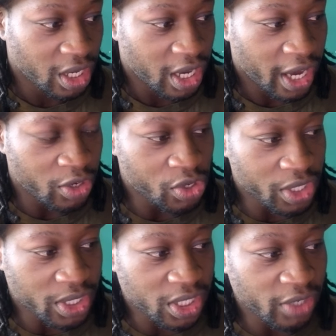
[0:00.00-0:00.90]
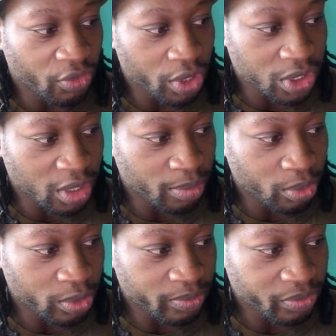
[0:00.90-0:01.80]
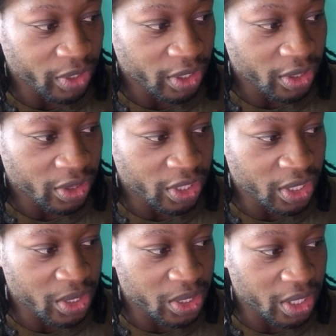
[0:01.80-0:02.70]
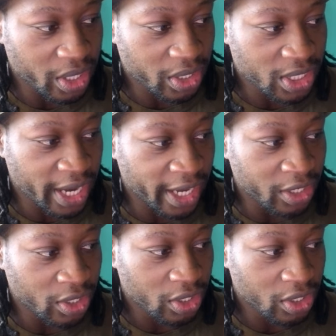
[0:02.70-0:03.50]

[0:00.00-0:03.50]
And you can see, for example, this tag